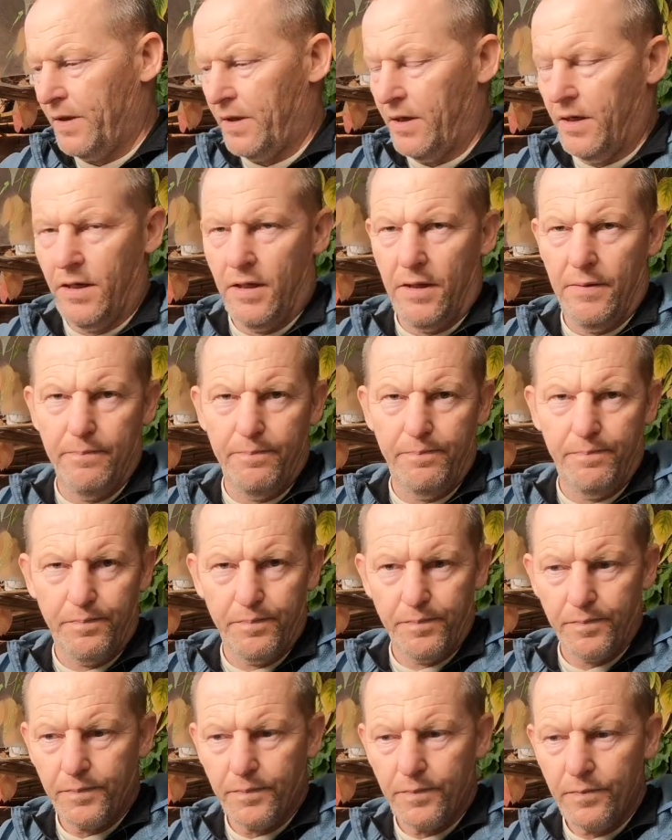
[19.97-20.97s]

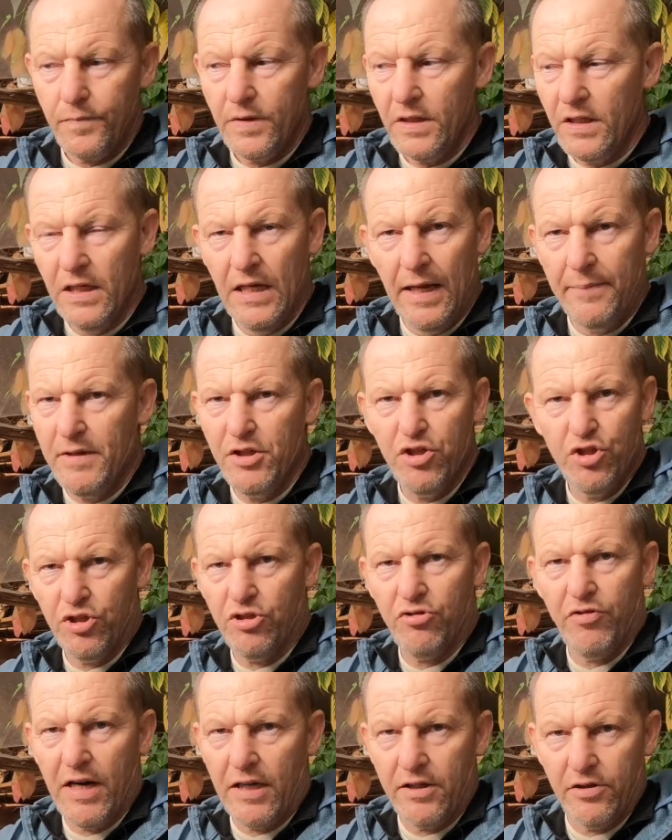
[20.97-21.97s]
Let me just
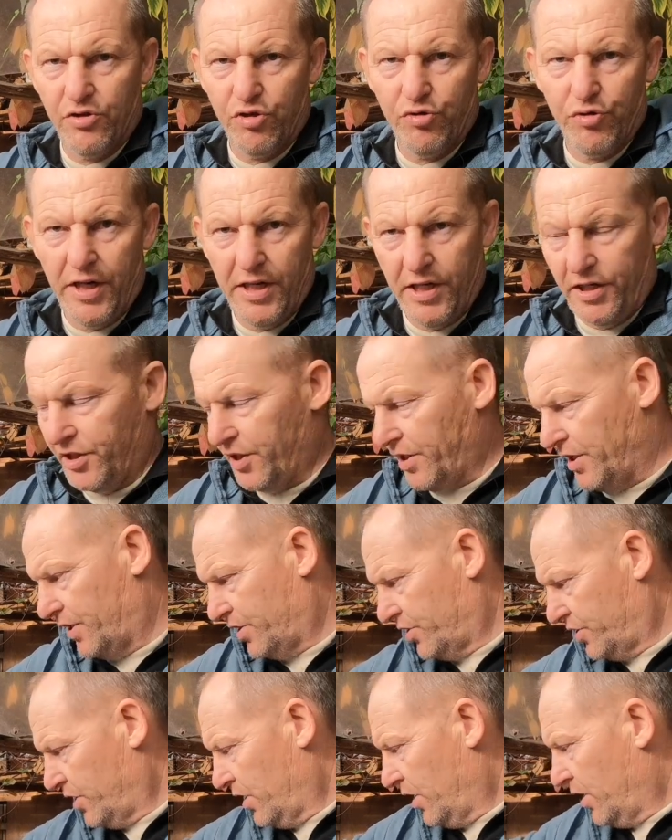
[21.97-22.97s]
crack straight into
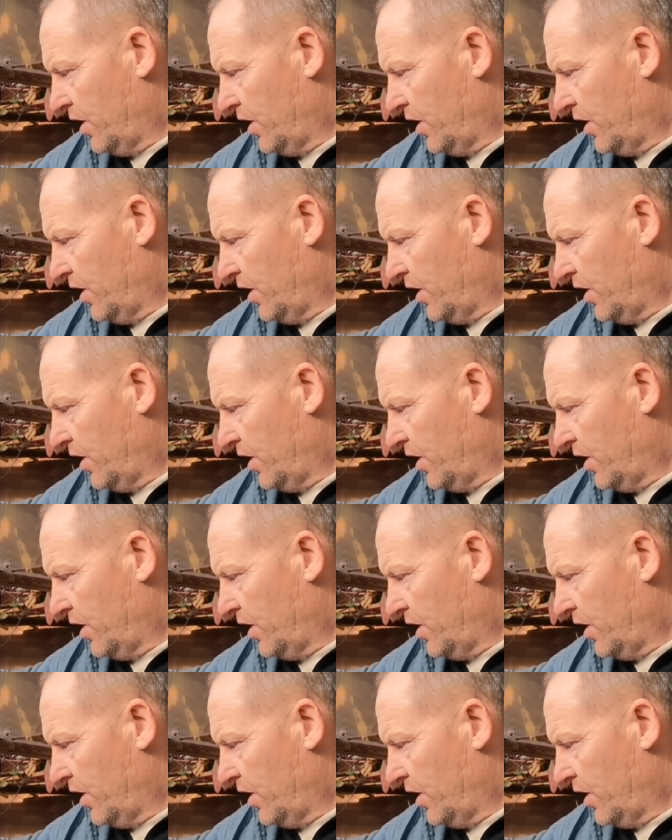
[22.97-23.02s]
this.